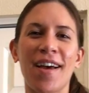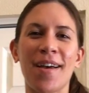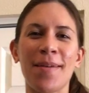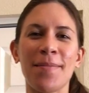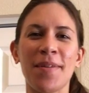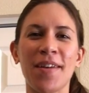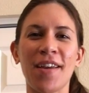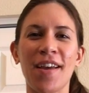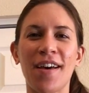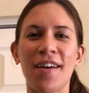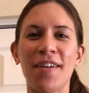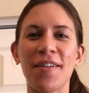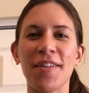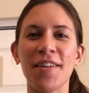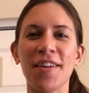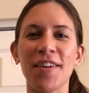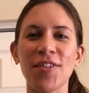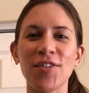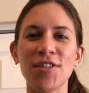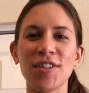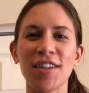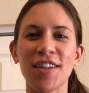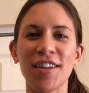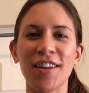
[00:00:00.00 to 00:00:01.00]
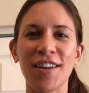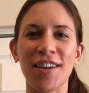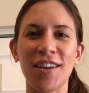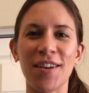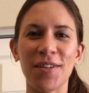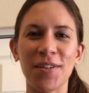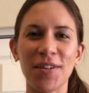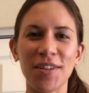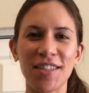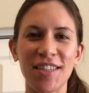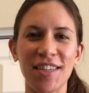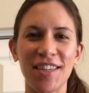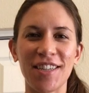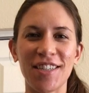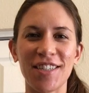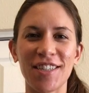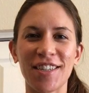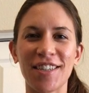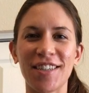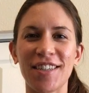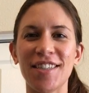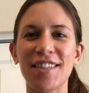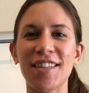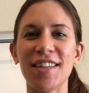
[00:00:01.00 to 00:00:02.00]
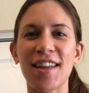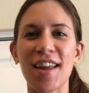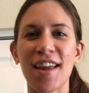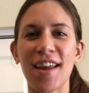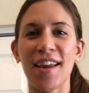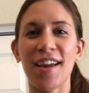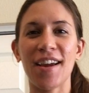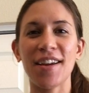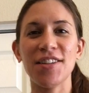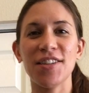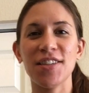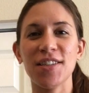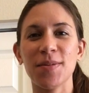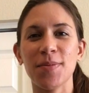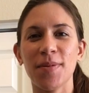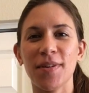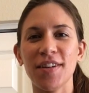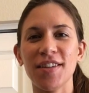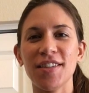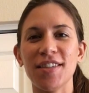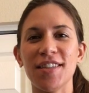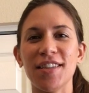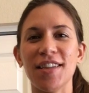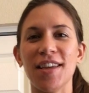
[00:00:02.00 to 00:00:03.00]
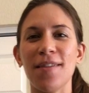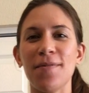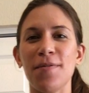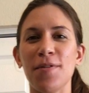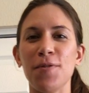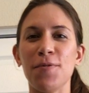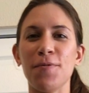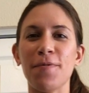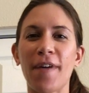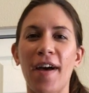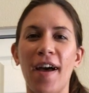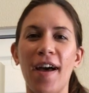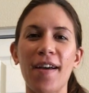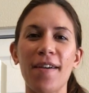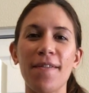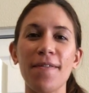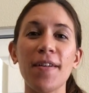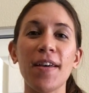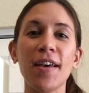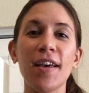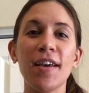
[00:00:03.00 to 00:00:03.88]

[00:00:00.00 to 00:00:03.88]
I'm a health coach and a yoga teacher, and today I just wanted to give you 5